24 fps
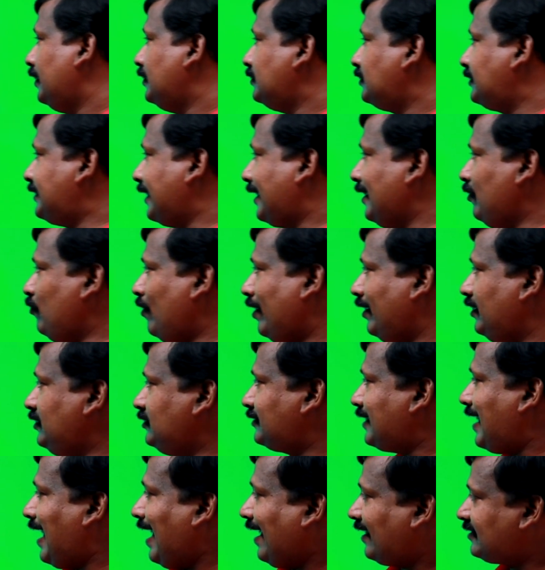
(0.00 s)
Second one
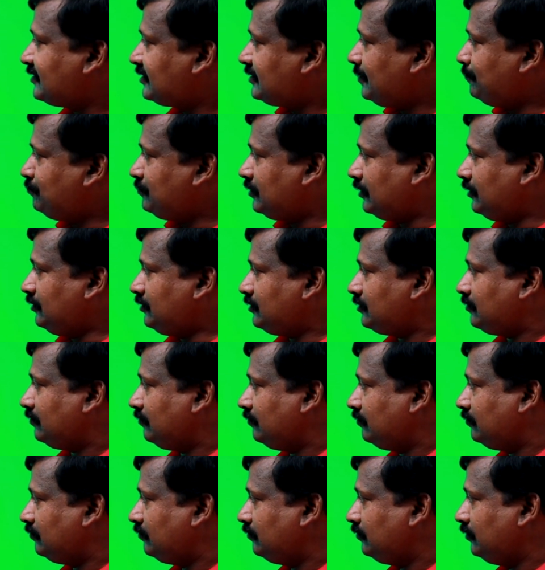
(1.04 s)
is accepted,
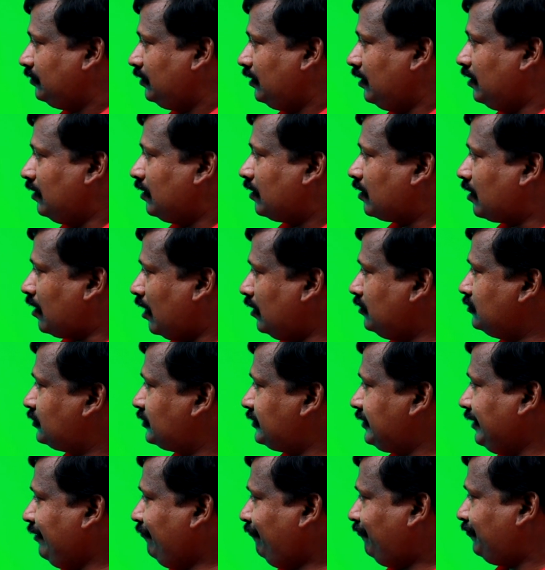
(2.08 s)

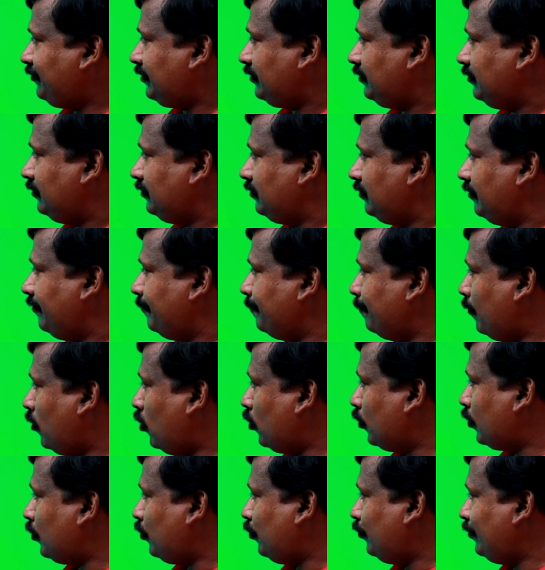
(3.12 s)
conceived,
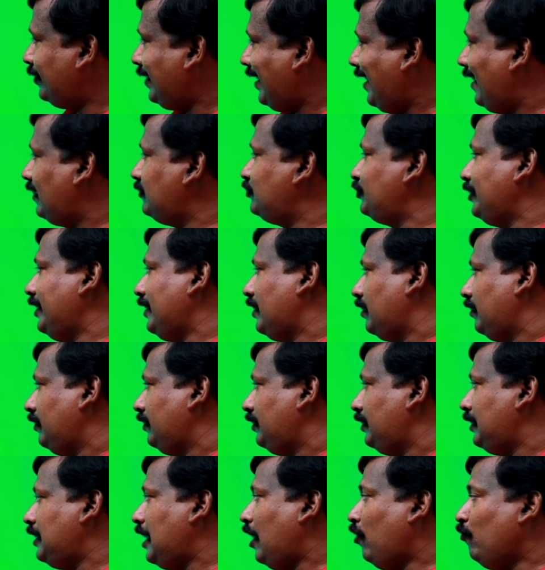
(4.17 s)
borrowed and taken.
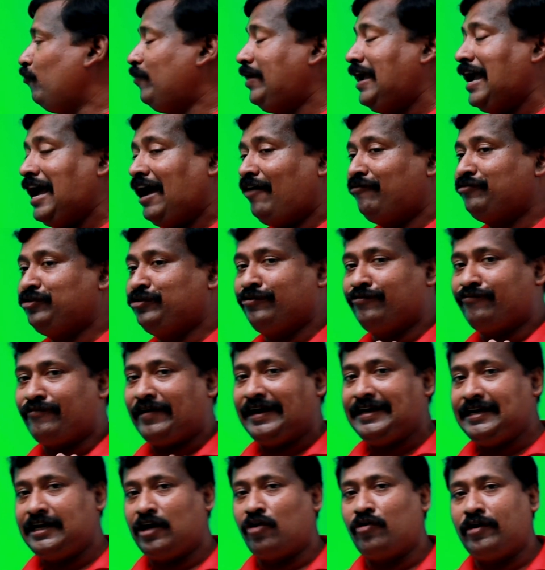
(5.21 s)
Now, we have to
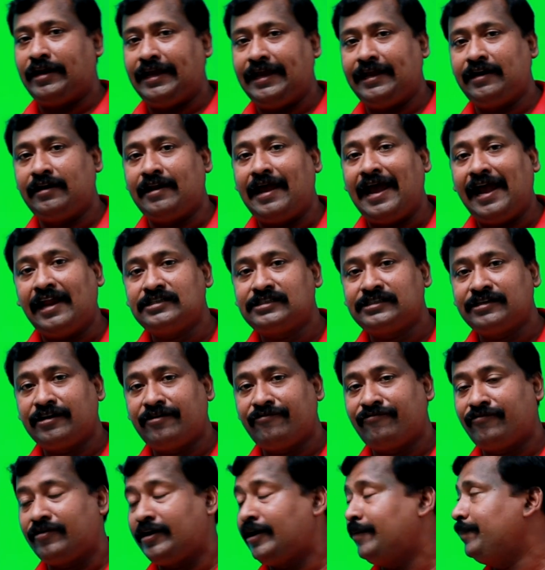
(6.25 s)
find out an answer
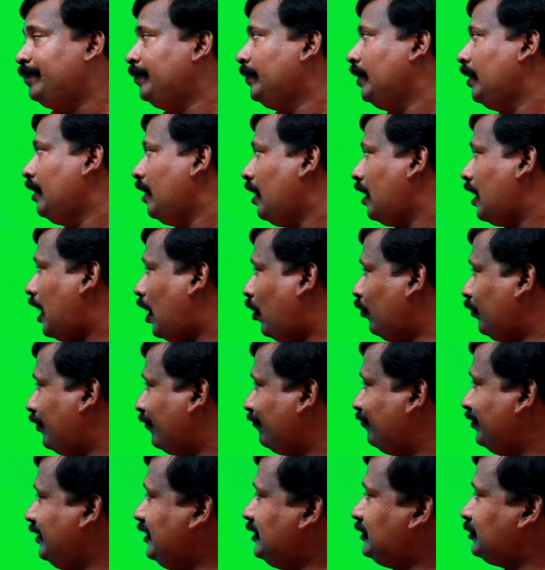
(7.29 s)
from out
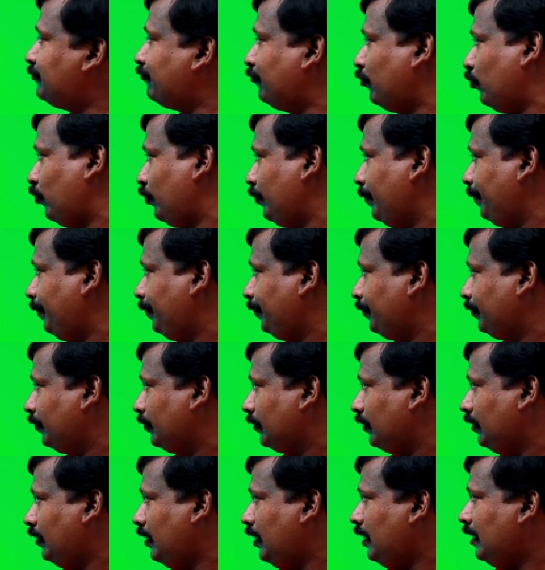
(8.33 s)
of these 4.
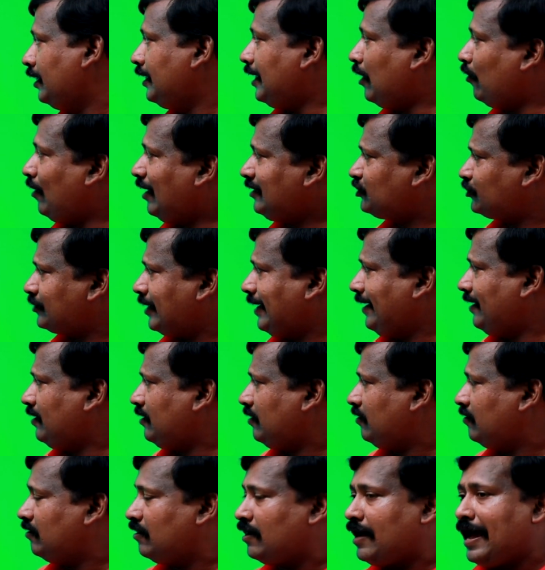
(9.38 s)
Now, let us
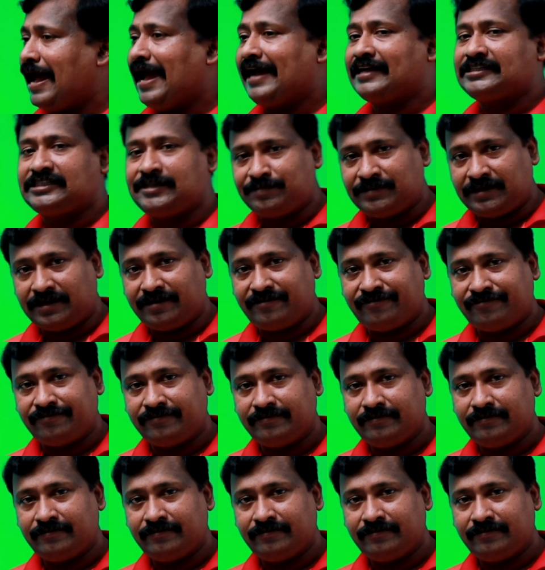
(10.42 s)
take accepted.